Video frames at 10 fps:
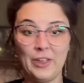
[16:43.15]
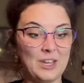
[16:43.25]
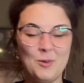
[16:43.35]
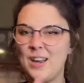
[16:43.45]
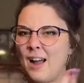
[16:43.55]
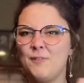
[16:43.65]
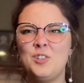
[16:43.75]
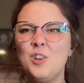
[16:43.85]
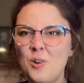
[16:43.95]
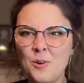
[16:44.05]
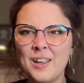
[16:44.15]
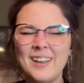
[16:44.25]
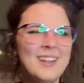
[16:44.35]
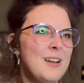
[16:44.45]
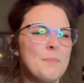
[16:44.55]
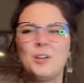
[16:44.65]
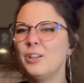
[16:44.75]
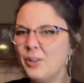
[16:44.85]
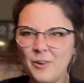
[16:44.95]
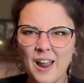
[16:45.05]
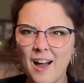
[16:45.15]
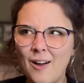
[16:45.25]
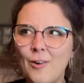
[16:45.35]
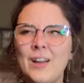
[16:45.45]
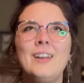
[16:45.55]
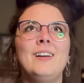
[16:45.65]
like you could have Duke, Pluto,